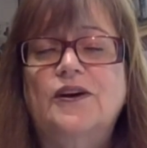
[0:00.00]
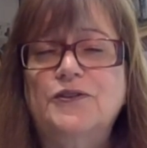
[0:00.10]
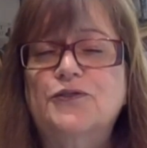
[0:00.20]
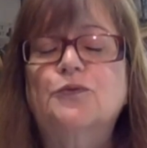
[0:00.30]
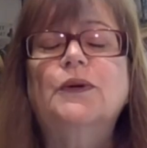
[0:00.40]

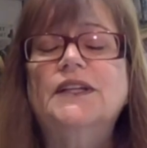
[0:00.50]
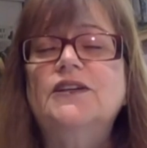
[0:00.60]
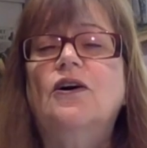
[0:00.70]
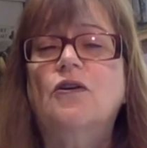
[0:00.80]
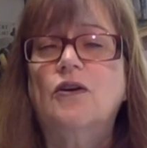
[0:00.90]
Those are
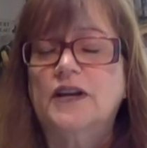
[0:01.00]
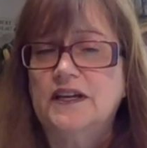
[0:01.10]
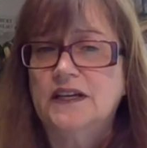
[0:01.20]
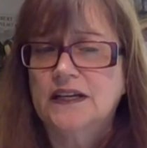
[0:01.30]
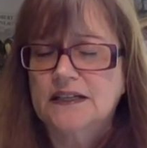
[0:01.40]
really hard,
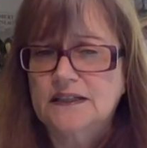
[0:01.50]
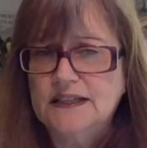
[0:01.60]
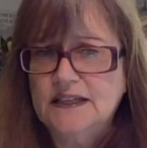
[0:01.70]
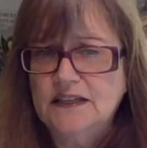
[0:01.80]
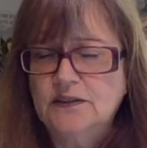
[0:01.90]

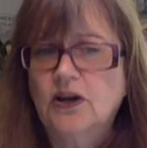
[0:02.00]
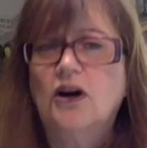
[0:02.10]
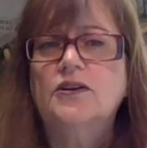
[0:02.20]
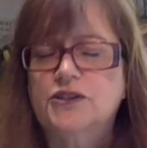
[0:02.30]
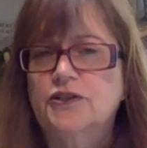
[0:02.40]

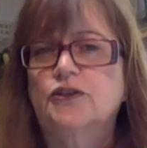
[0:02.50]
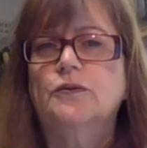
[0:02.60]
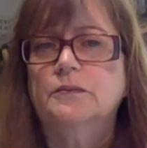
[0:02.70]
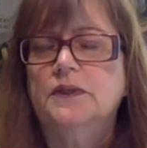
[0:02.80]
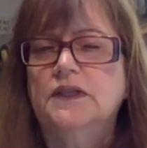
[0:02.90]

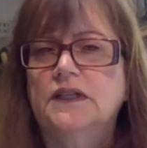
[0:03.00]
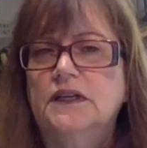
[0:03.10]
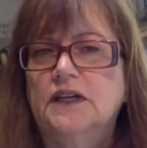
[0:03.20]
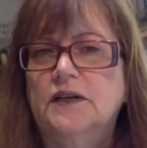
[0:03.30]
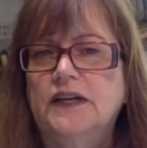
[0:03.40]
long-term
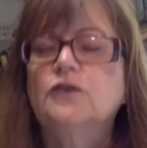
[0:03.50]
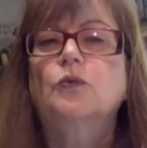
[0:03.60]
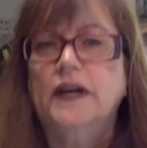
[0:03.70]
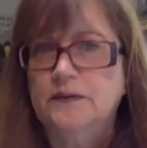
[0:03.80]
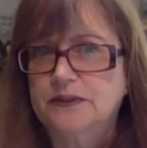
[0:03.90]

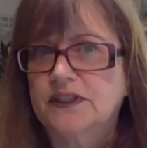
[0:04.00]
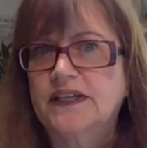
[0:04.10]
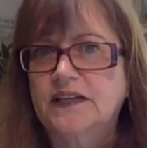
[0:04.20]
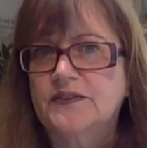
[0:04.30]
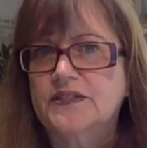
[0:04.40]
ingrained
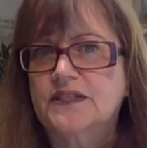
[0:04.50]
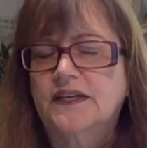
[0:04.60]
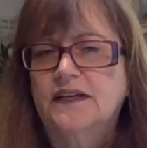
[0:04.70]
beliefs